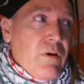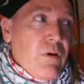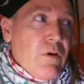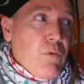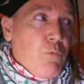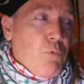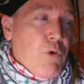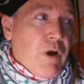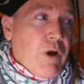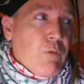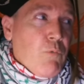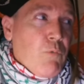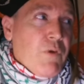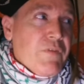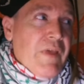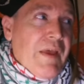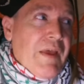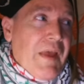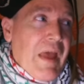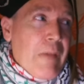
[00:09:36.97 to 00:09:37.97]
what
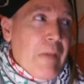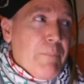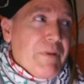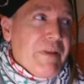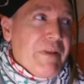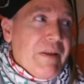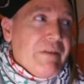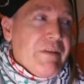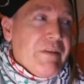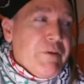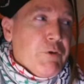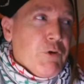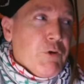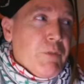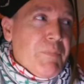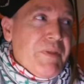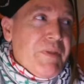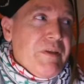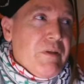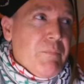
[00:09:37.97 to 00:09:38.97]
was happening to
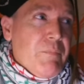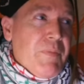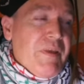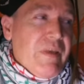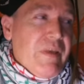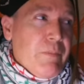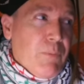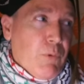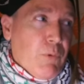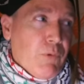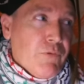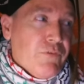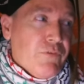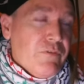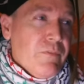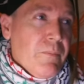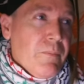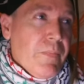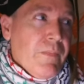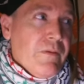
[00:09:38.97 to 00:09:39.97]
European peoples
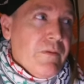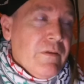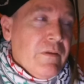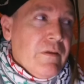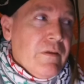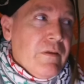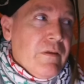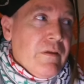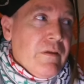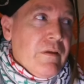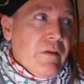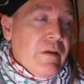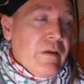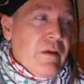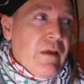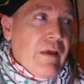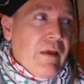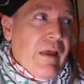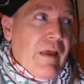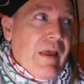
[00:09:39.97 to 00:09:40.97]

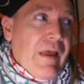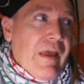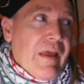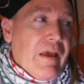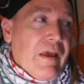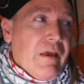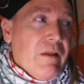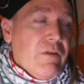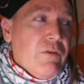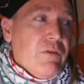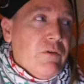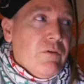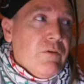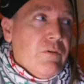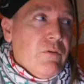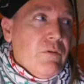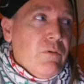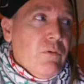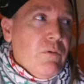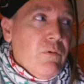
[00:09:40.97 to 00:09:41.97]
and
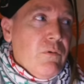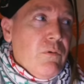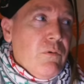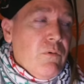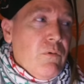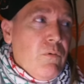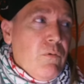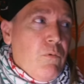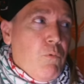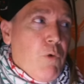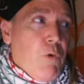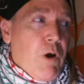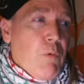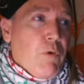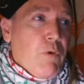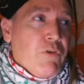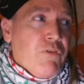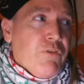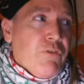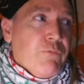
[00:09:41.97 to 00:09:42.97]
what
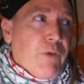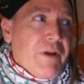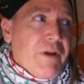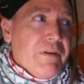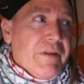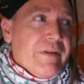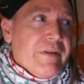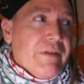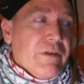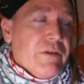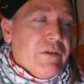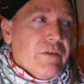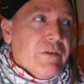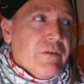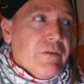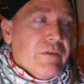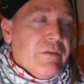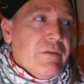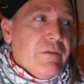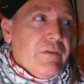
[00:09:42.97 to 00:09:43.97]
was threatening
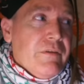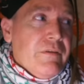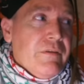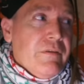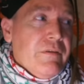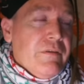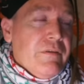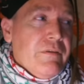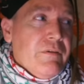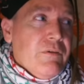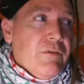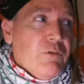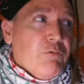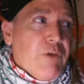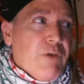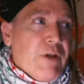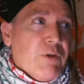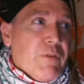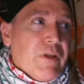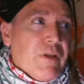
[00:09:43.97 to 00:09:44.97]
to
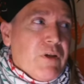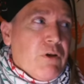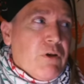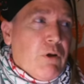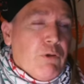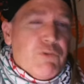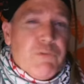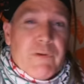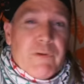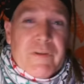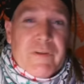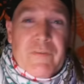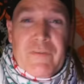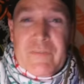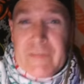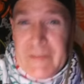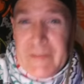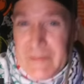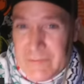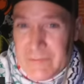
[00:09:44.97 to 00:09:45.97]
render the culture
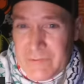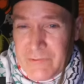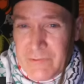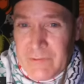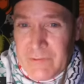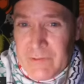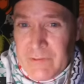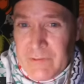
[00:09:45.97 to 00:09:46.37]
extinct